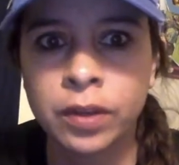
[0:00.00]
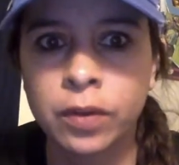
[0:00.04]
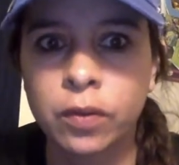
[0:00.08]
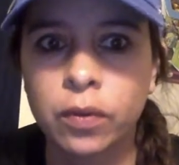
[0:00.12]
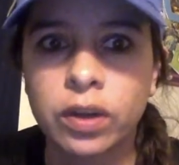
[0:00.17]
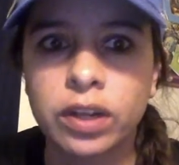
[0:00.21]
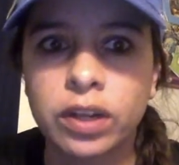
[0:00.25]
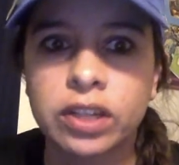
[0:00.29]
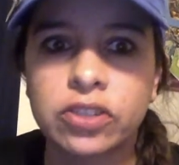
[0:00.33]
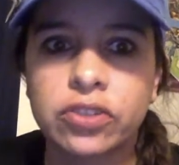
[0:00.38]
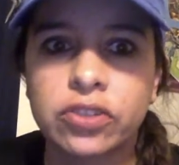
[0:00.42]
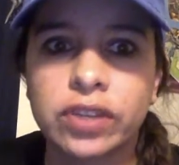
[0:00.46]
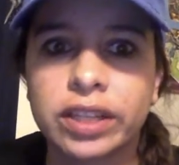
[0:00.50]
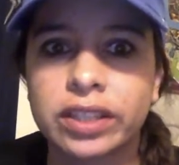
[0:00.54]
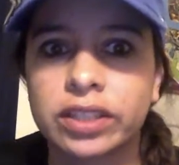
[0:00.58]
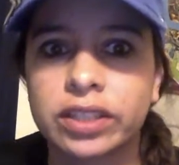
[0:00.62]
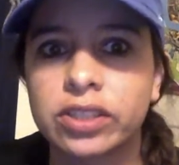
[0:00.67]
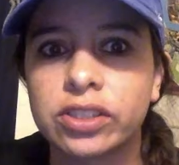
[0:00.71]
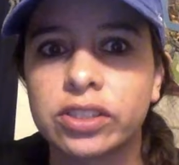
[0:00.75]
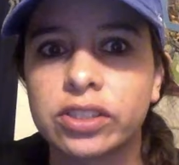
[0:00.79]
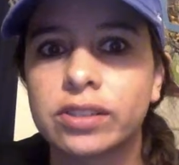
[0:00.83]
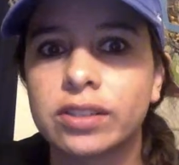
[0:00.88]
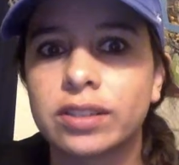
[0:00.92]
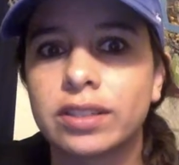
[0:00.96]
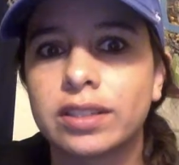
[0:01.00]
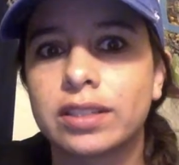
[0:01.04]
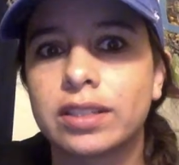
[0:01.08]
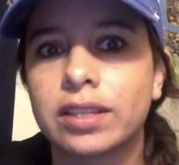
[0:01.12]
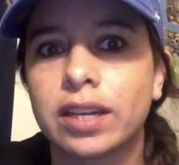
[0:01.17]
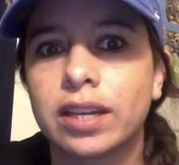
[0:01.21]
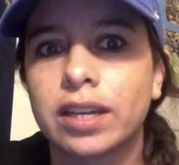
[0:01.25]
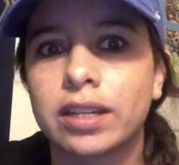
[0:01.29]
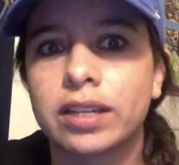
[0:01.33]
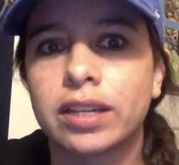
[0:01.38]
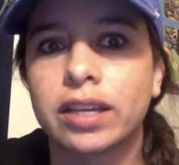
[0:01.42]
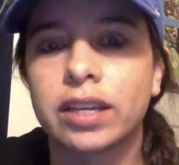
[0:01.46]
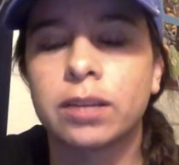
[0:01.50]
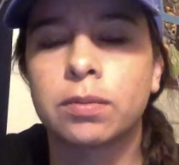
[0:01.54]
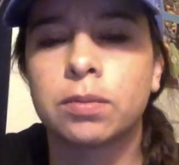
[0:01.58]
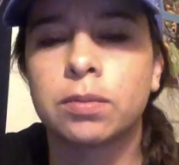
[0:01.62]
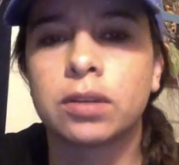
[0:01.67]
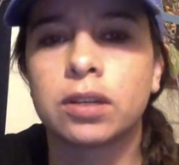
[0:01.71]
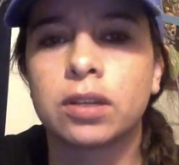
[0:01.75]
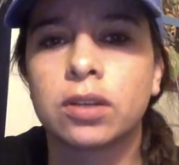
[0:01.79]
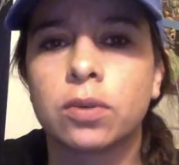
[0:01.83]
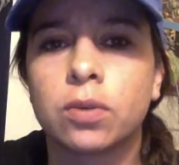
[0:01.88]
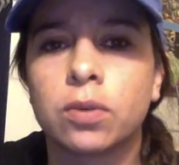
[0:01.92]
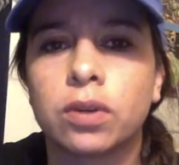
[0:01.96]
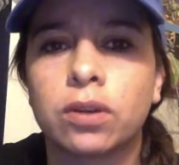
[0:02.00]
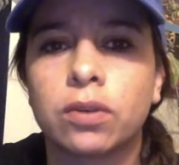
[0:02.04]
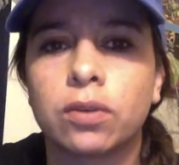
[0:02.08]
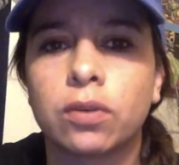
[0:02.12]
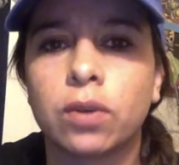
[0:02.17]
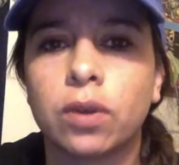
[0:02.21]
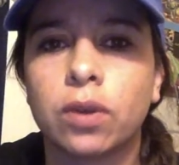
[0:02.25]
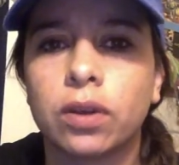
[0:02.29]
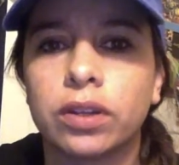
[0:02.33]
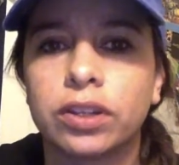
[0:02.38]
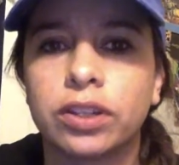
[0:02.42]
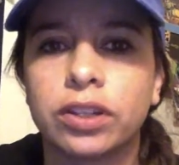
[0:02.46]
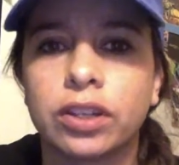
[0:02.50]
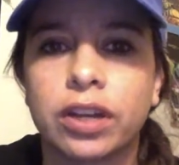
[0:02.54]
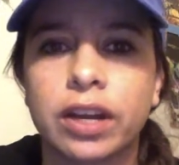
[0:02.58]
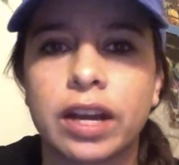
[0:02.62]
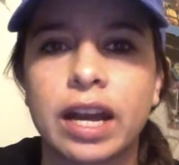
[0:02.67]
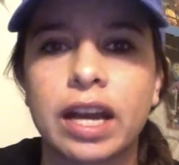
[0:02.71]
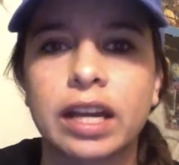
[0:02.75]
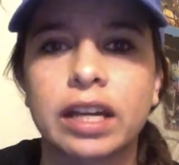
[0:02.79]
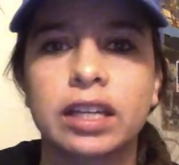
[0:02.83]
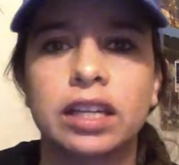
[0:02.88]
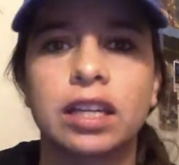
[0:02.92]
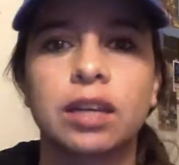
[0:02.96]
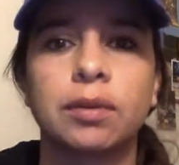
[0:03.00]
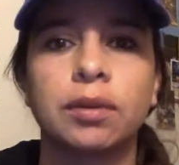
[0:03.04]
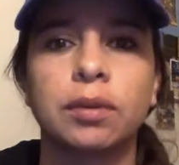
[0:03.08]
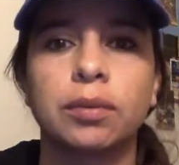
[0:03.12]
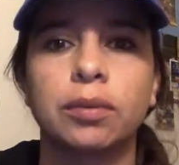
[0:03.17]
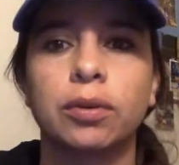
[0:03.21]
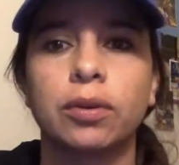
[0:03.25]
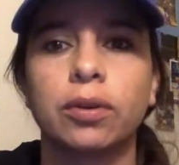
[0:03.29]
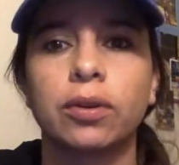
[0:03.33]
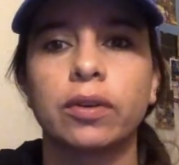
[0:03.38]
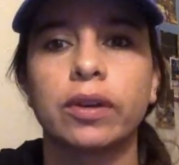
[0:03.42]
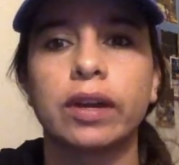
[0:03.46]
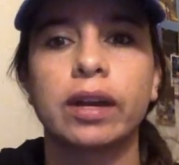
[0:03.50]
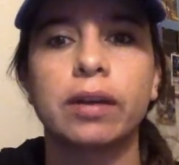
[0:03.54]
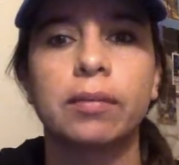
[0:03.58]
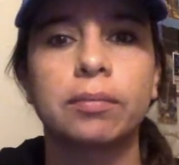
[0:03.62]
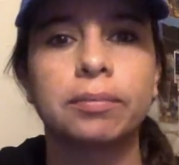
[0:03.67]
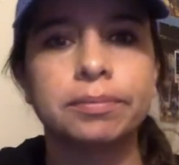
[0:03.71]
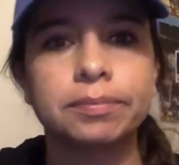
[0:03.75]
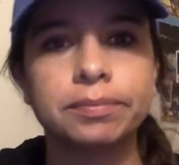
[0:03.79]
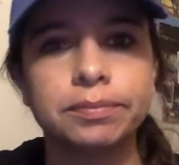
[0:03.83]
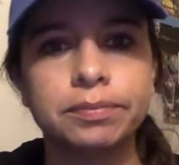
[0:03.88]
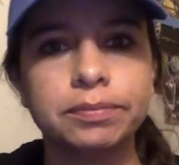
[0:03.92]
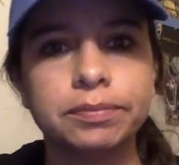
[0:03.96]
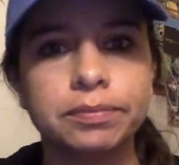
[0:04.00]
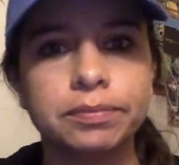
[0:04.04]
What attracted you to attend APE when enrolling in your academic program?